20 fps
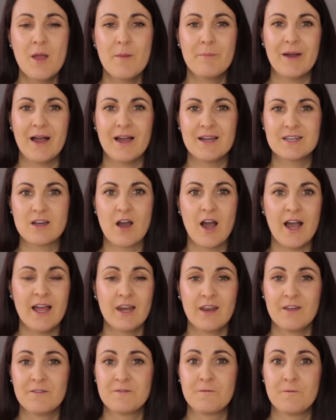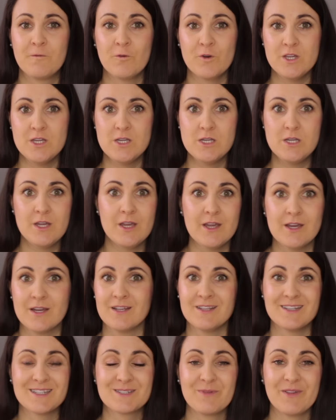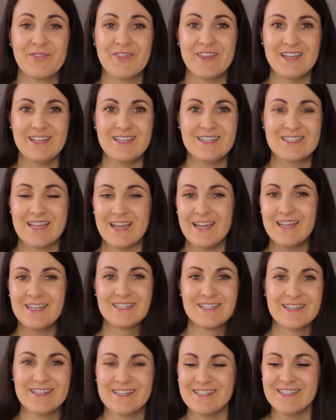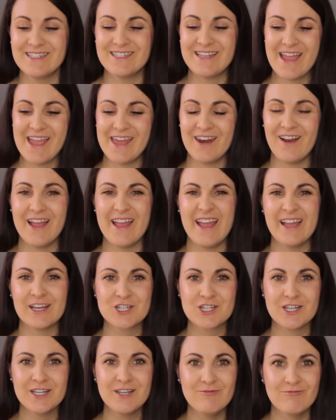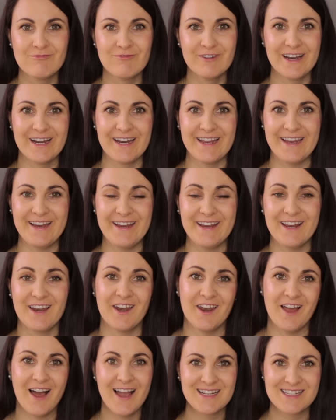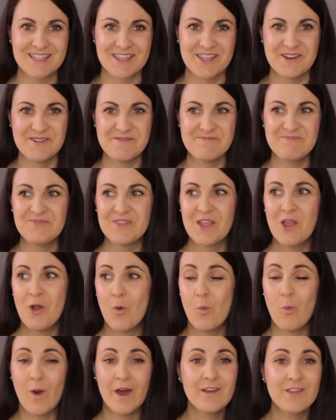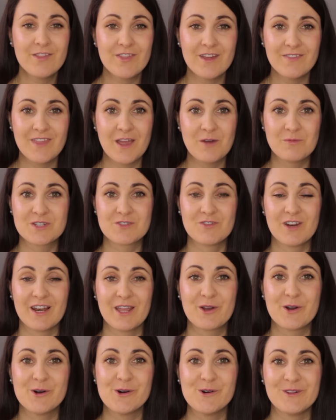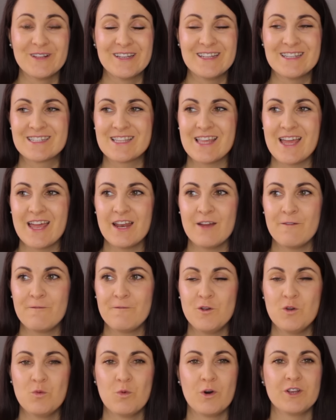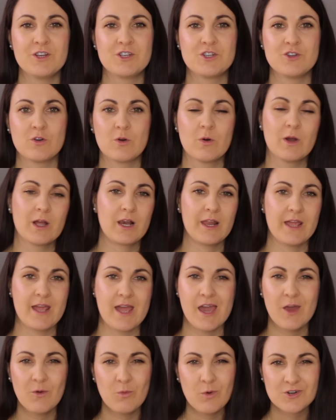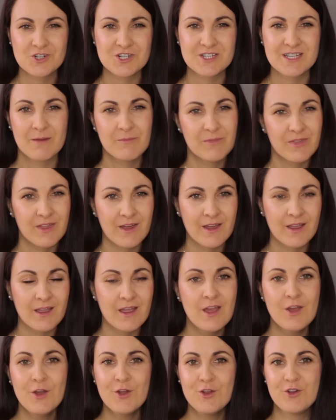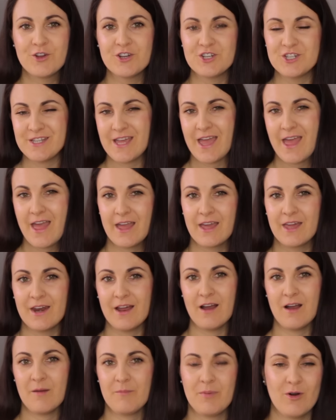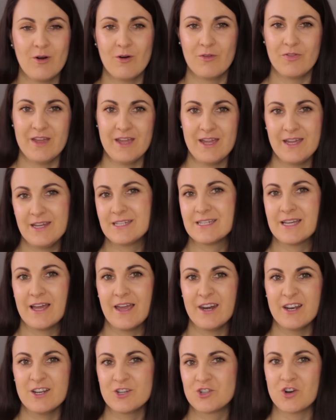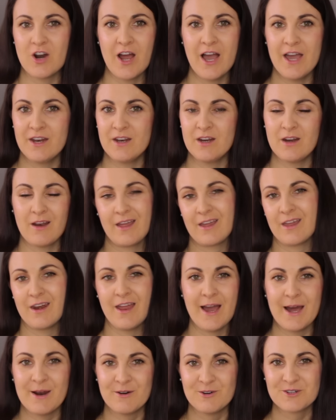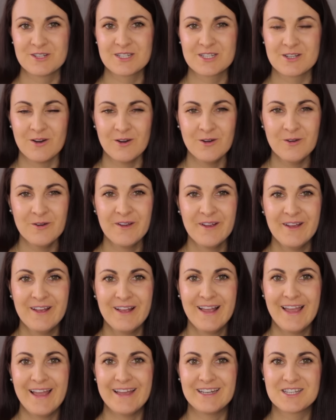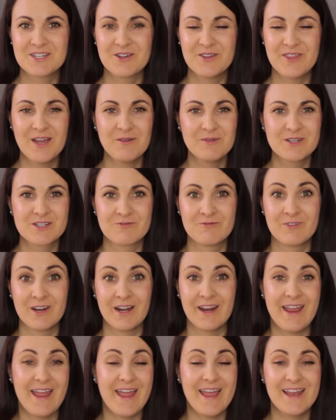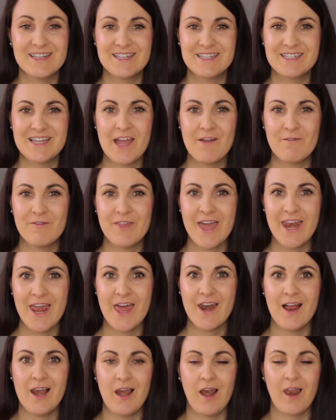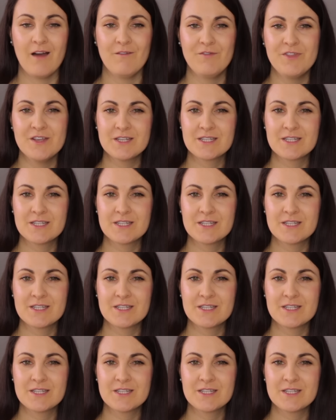but I lived for years with these heaters and I actually really liked them. One thing that was really cool is that if you wanted to quickly hand wash something, you could just hang it up on the heater and it dried in like an hour or so. And so that was really handy to have that. And I love the